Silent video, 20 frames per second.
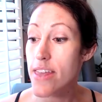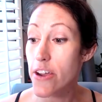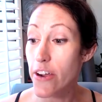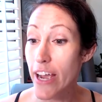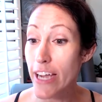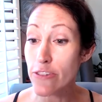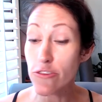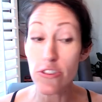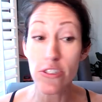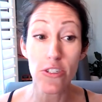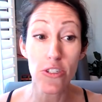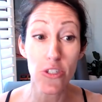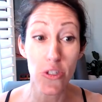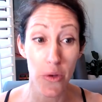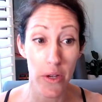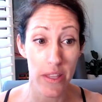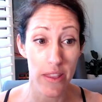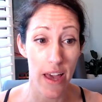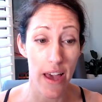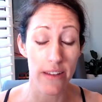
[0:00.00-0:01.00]
actually
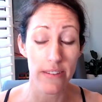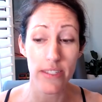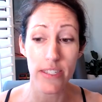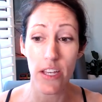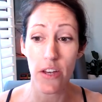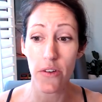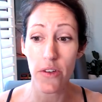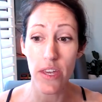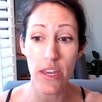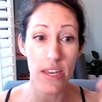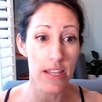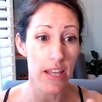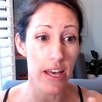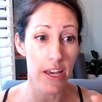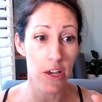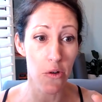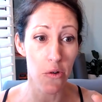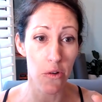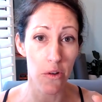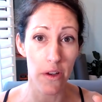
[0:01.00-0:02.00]
doing that. So he
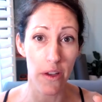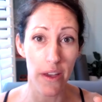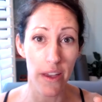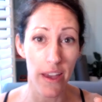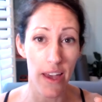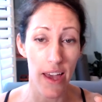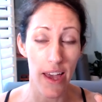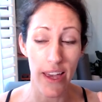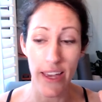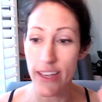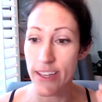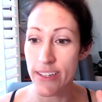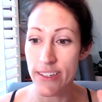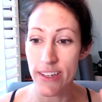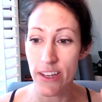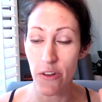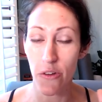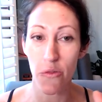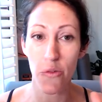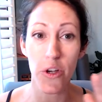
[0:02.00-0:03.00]
like
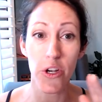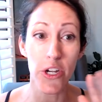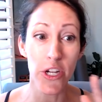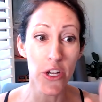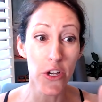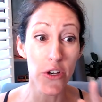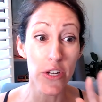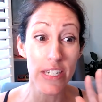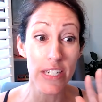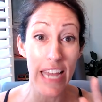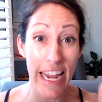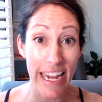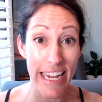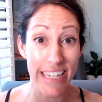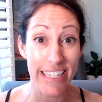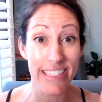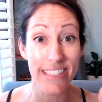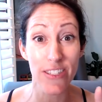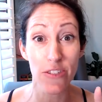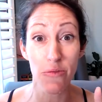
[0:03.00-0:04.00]
he we're in good
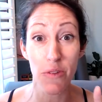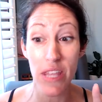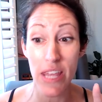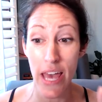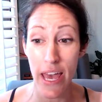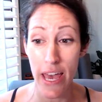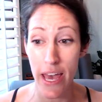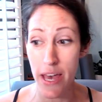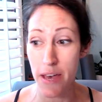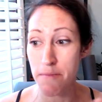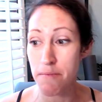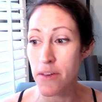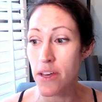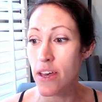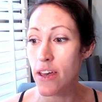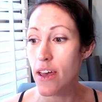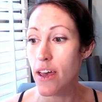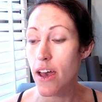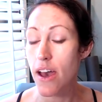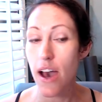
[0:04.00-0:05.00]
hands with
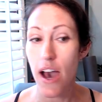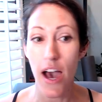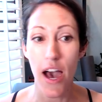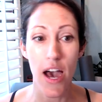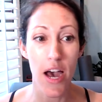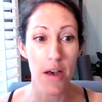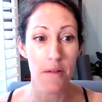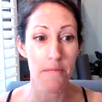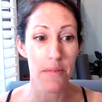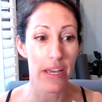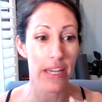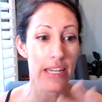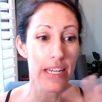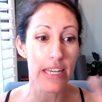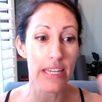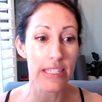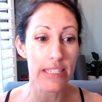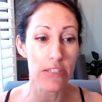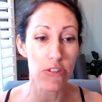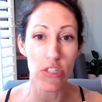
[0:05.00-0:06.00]
him. Um, and
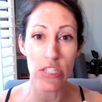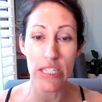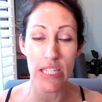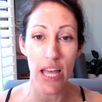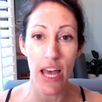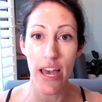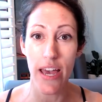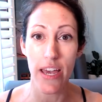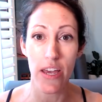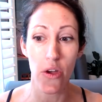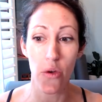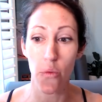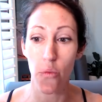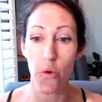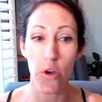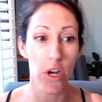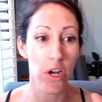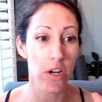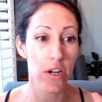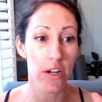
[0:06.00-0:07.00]
he's just like,
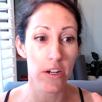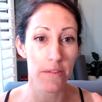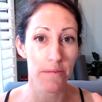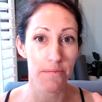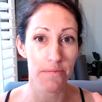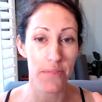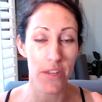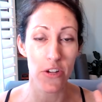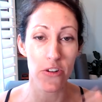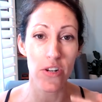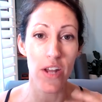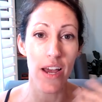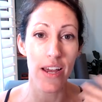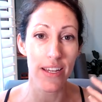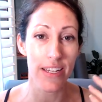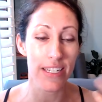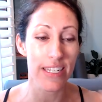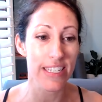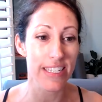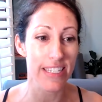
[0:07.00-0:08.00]
we're they're not,
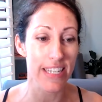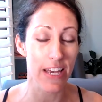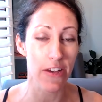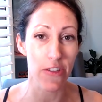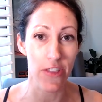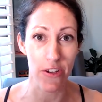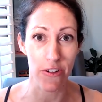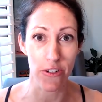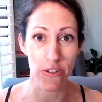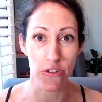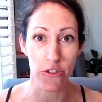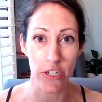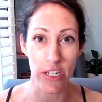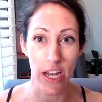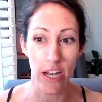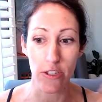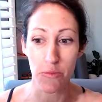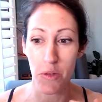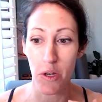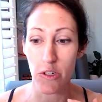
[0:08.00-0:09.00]
he didn't say they're in
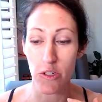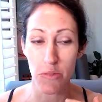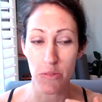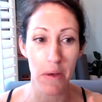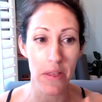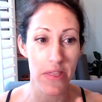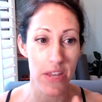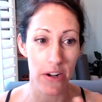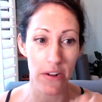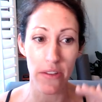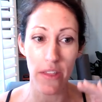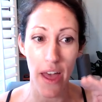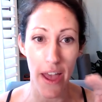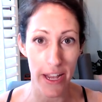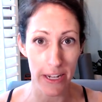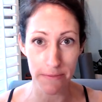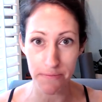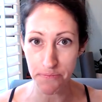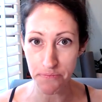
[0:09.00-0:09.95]
triage mode, but they're like,